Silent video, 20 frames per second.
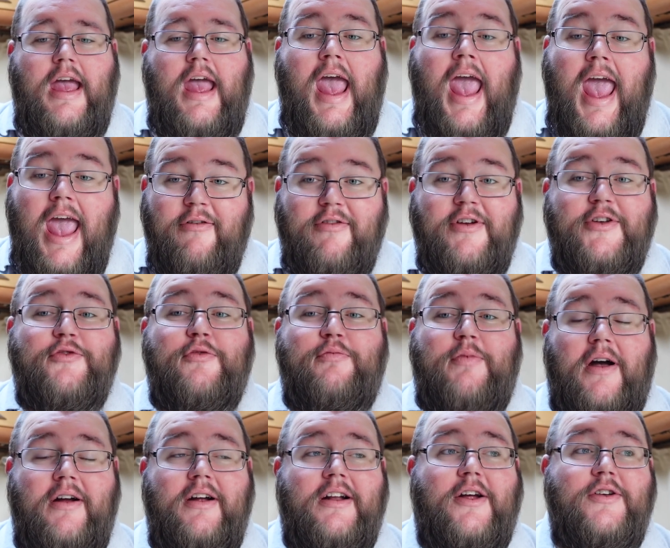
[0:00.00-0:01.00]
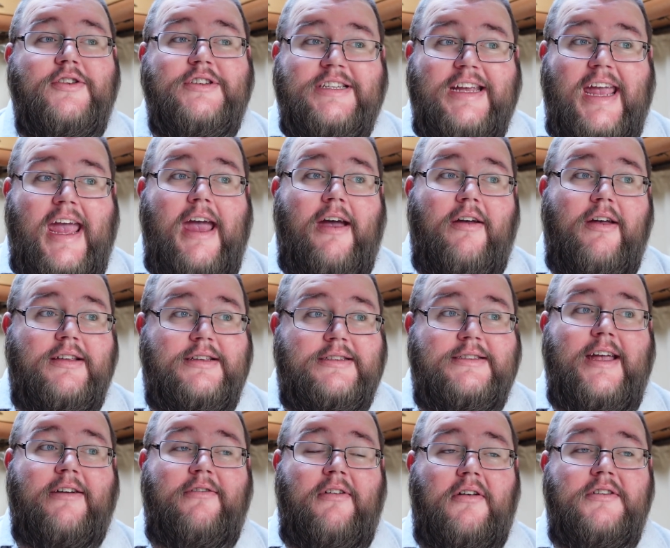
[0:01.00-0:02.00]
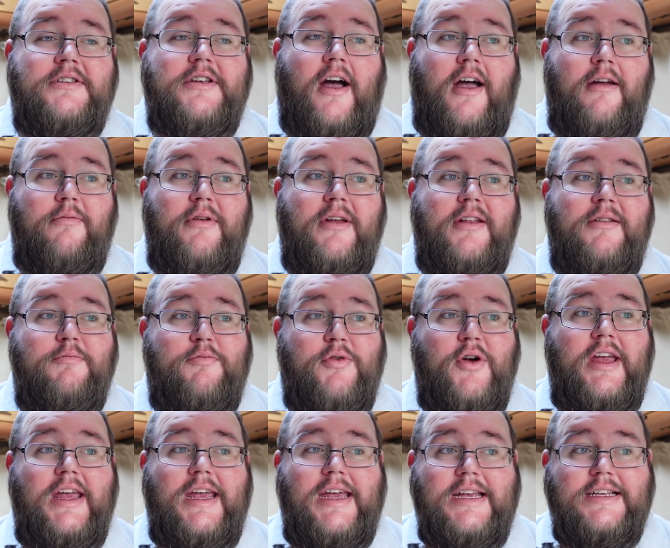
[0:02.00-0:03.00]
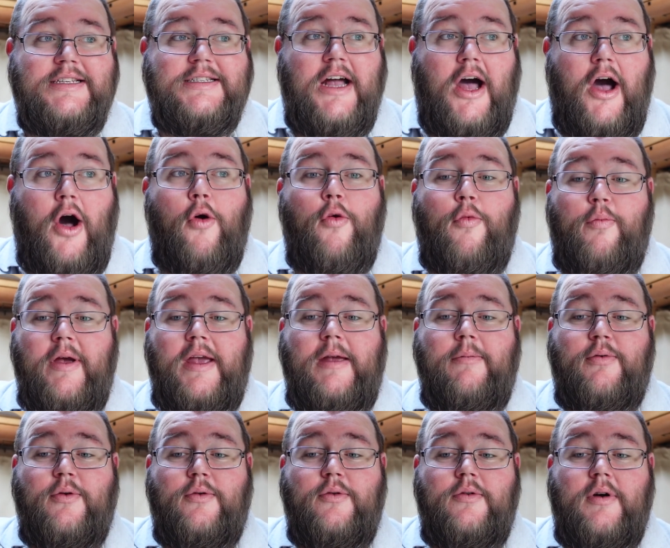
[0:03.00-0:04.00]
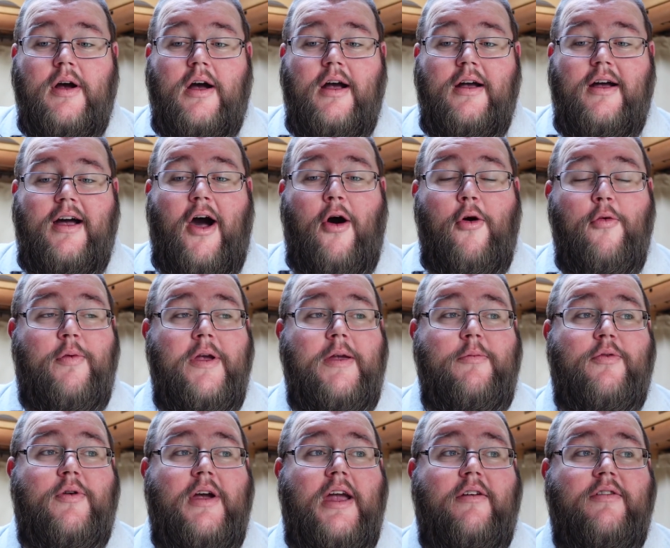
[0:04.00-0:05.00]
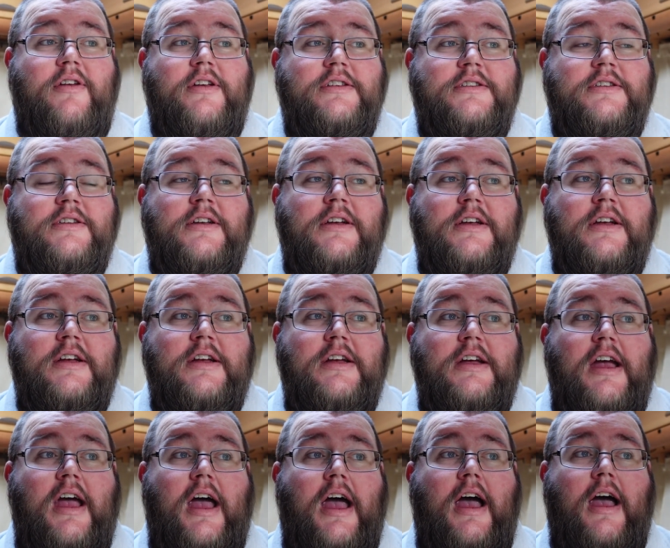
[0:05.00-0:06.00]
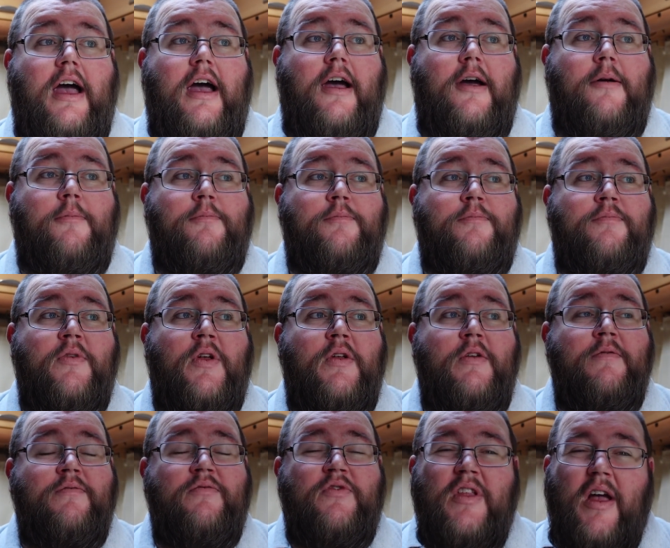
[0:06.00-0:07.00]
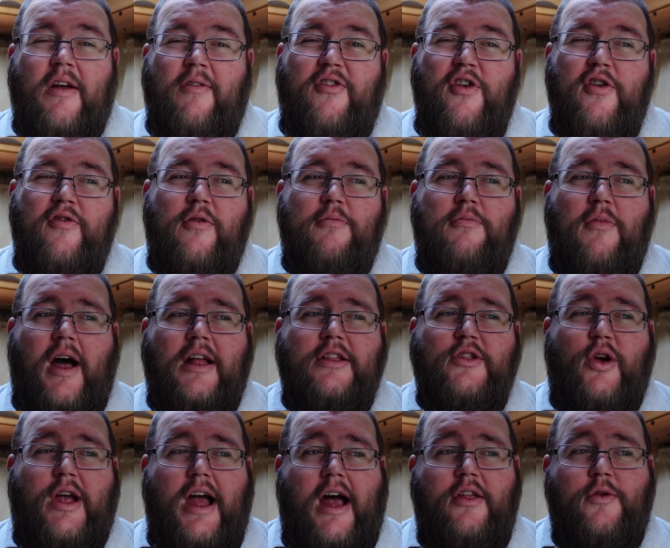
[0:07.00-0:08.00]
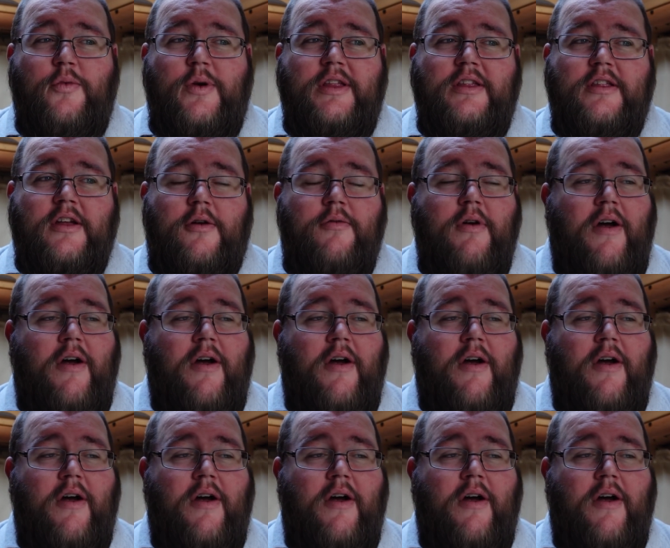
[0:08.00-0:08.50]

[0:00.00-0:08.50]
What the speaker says: Areas with bungalows, yeah. It's stereotyping, but it is old people areas. Now, a few of them might look out the window.